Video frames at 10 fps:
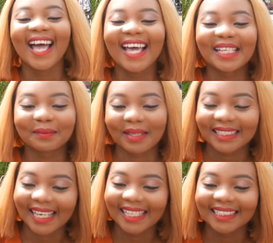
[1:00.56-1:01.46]
It's my
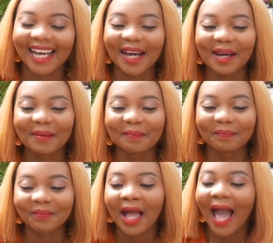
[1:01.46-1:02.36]
side.
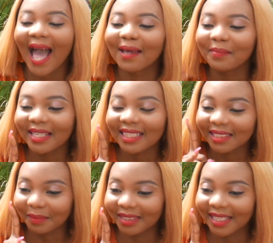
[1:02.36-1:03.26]
I make
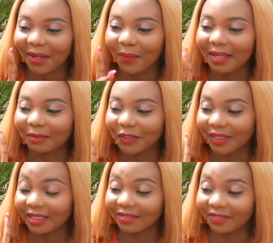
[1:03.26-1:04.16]
this mistake when I'm
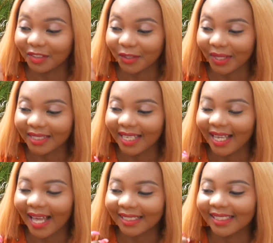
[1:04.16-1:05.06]
shooting the video
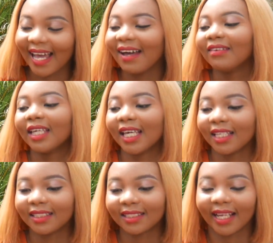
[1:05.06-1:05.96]
and I have a
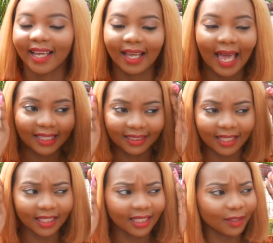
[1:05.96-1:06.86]
guest. Like I
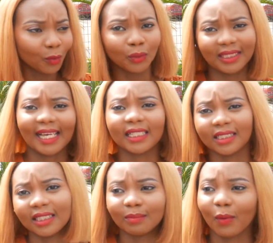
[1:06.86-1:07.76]
start thinking whose side
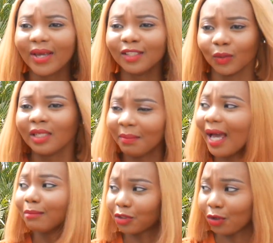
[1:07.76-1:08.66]
is it? But when it's only me,
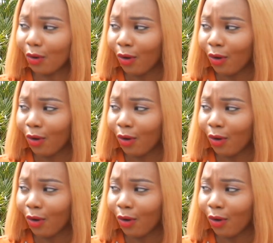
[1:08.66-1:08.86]
I'm sure.